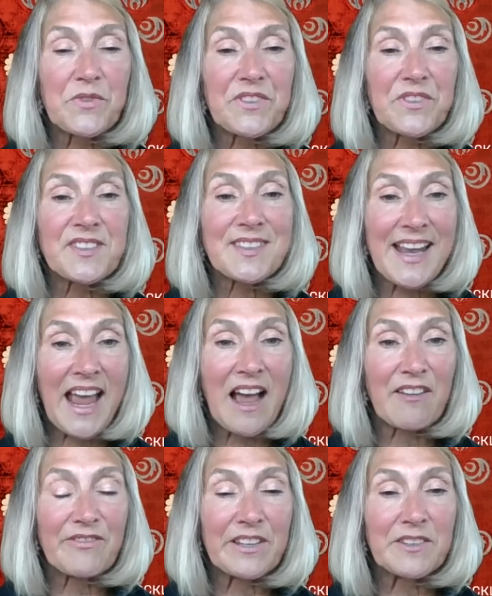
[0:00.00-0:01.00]
with the
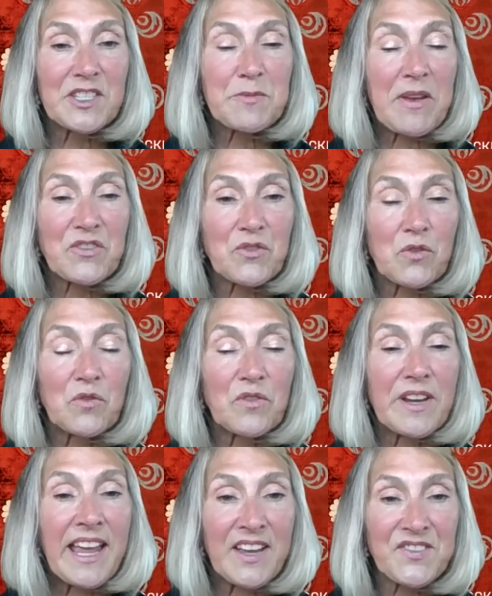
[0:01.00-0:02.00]
staff and special
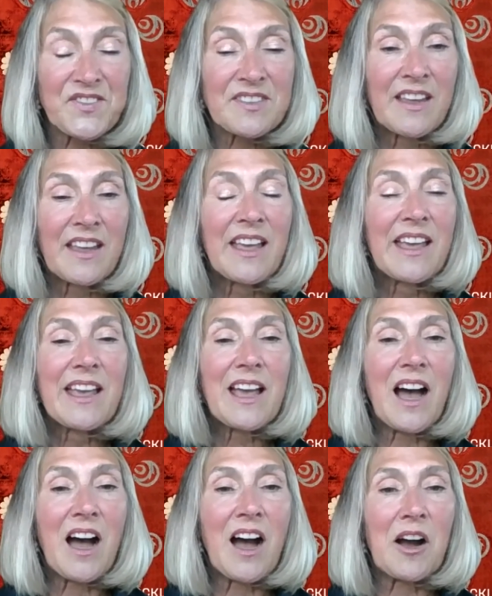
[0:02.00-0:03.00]
guests.
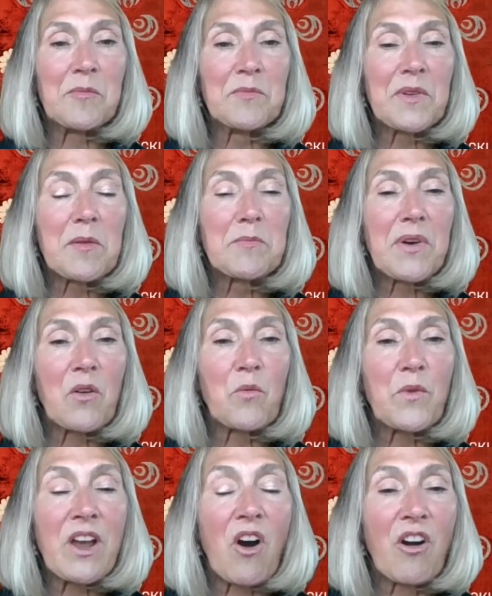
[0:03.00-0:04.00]
But
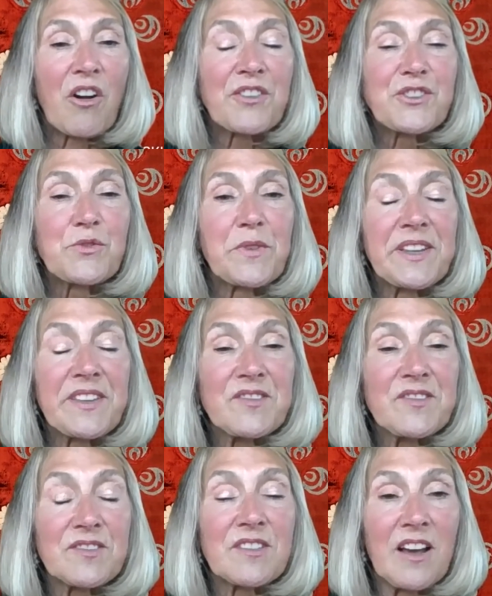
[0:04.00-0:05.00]
we are doing
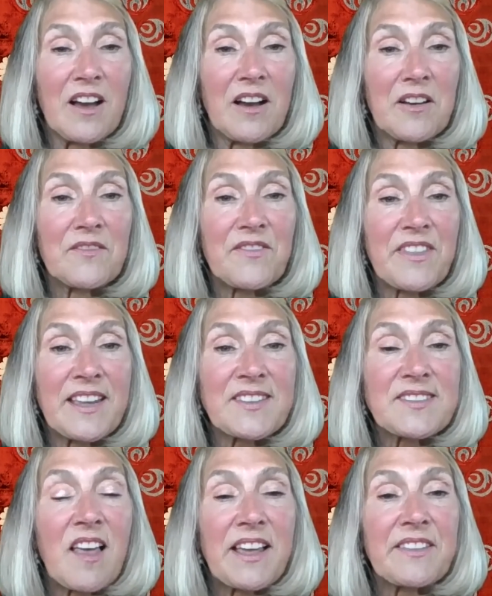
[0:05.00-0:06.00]

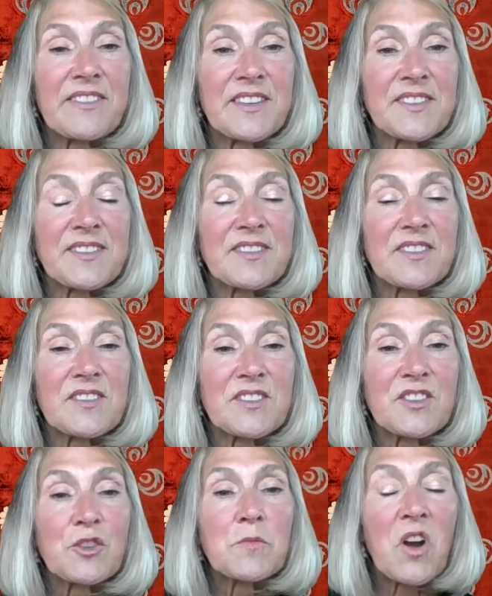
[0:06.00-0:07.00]
things like this
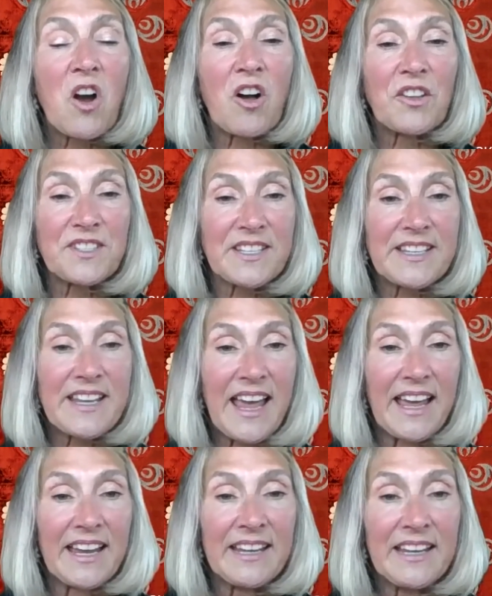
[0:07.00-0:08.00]
Zoom call
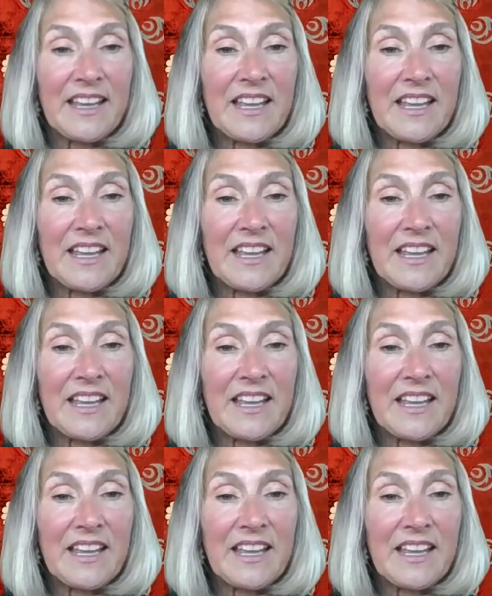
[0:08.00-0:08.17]
today,